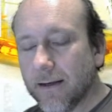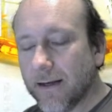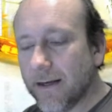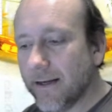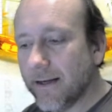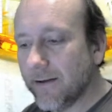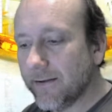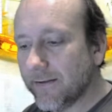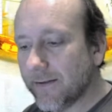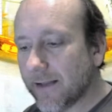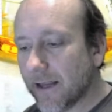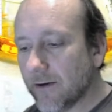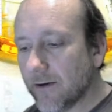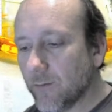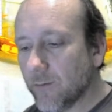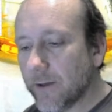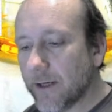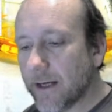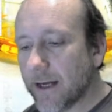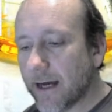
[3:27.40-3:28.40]
is
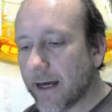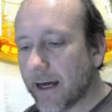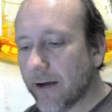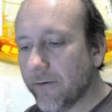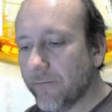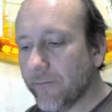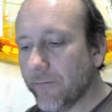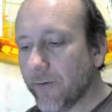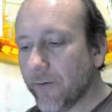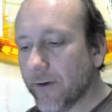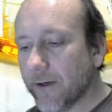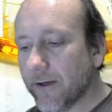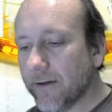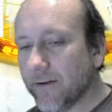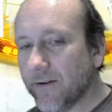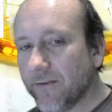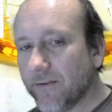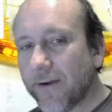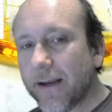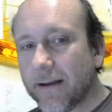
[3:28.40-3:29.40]
that we have
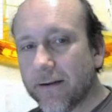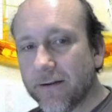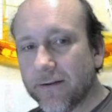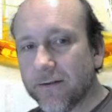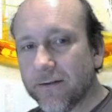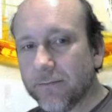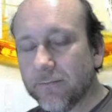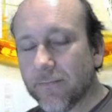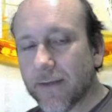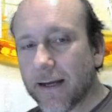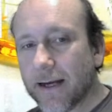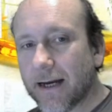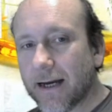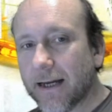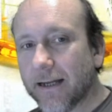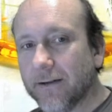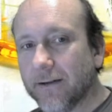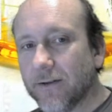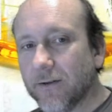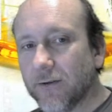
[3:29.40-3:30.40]
spheres.
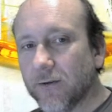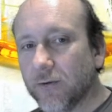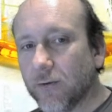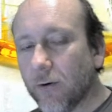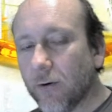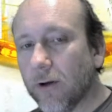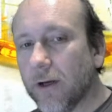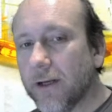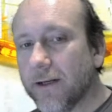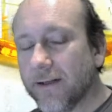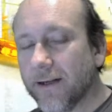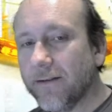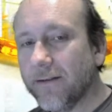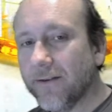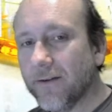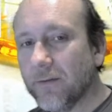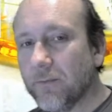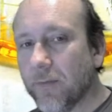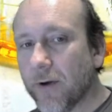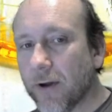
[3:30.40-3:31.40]
And to all
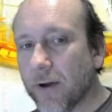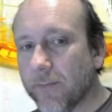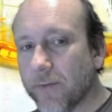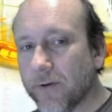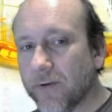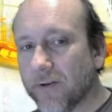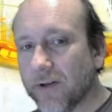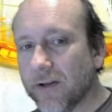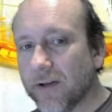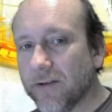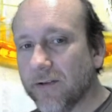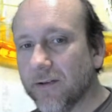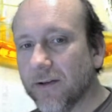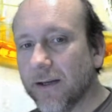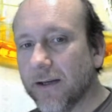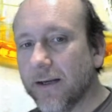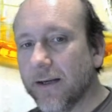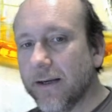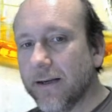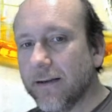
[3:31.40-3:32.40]
intents and purposes,
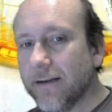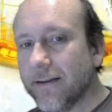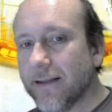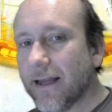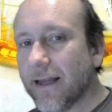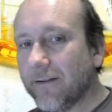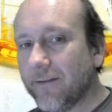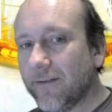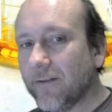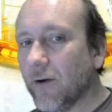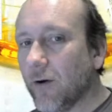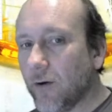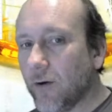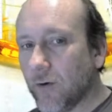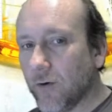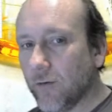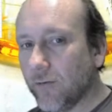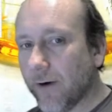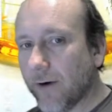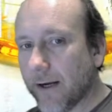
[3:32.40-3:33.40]
that's
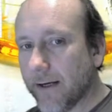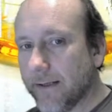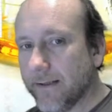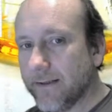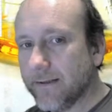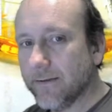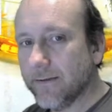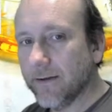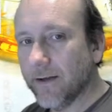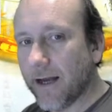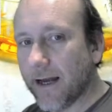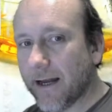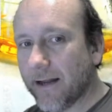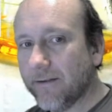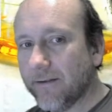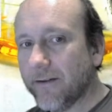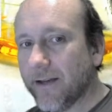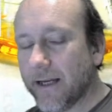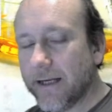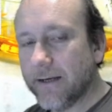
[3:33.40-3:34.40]
all right.
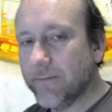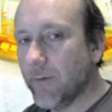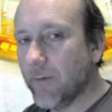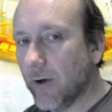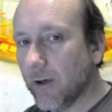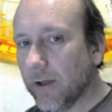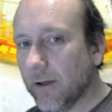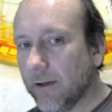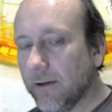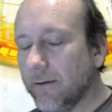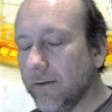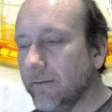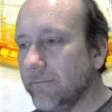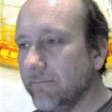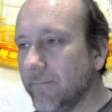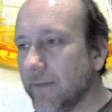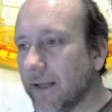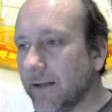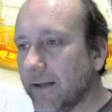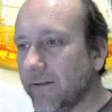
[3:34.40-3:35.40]
As a model,
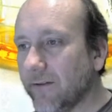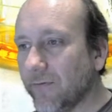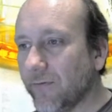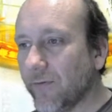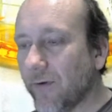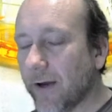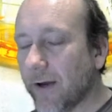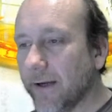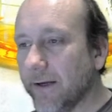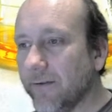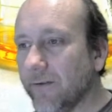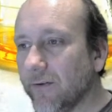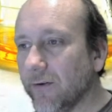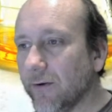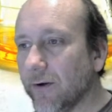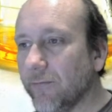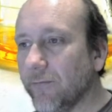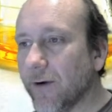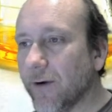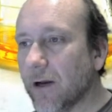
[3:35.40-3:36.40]
that's fine. So
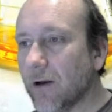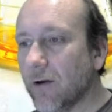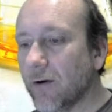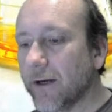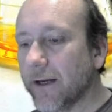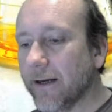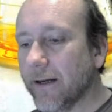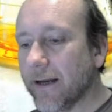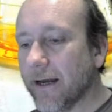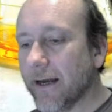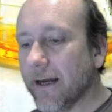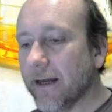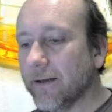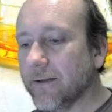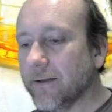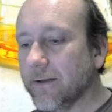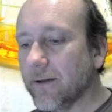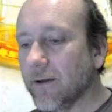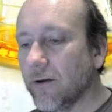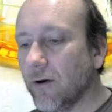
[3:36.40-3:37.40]
if we're looking
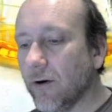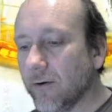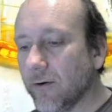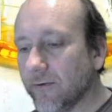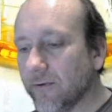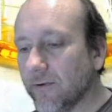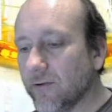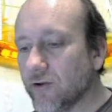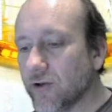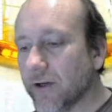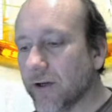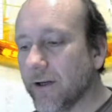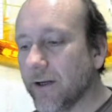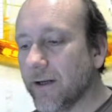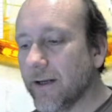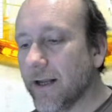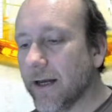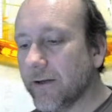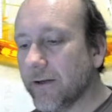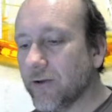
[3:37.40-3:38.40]
at oxygen
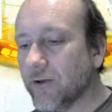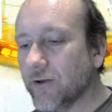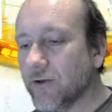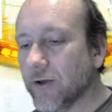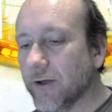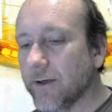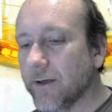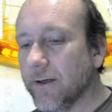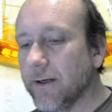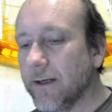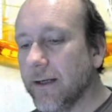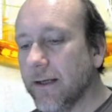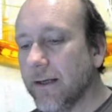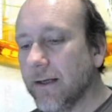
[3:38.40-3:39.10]
and nitrogen,